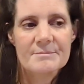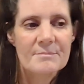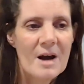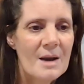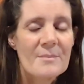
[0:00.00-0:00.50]

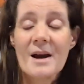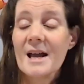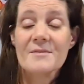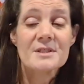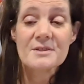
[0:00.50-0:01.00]
Mine might
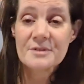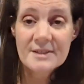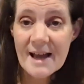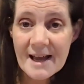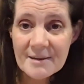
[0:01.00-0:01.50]
have a different
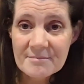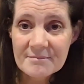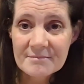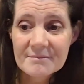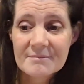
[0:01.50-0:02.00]
name,
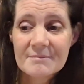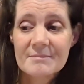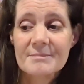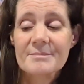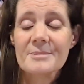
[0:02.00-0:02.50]

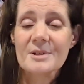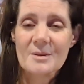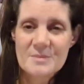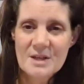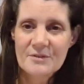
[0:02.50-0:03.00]
but
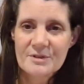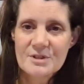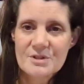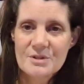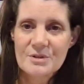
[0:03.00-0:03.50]
I'm suffering
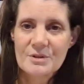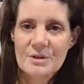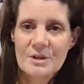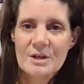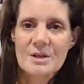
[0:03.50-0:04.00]
too.
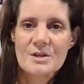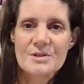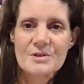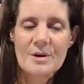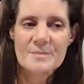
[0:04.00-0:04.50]

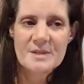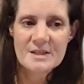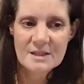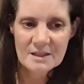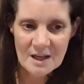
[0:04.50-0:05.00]
So I'm
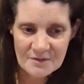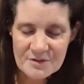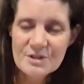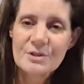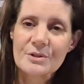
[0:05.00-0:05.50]
sending love
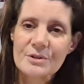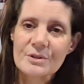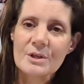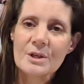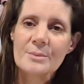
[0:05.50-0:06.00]
to you,
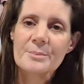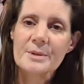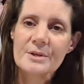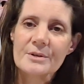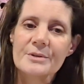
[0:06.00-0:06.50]

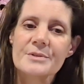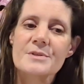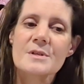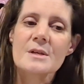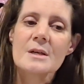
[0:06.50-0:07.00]
because